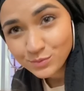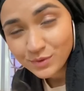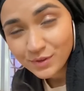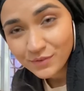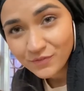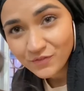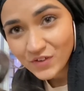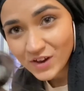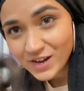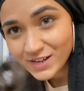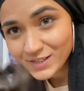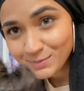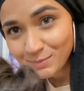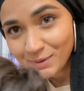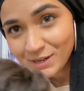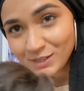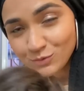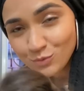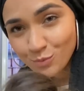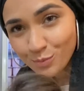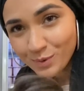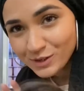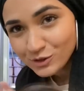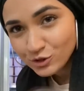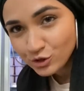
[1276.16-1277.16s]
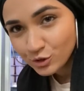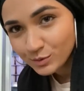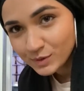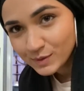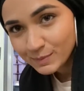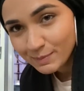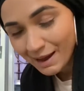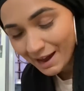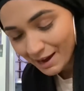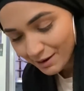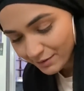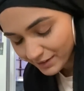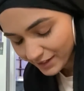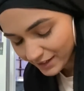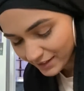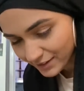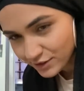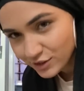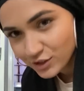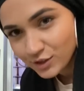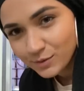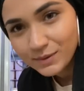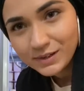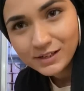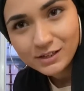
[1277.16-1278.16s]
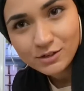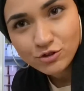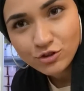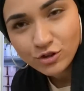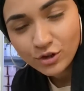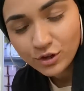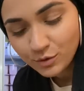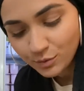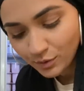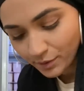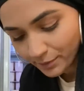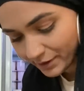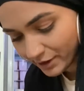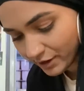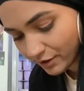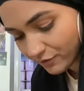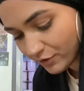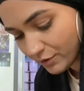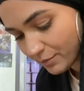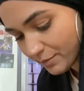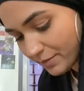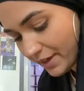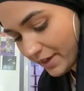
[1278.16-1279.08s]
The first place we went to was Poundland, so we're going to show you what we got from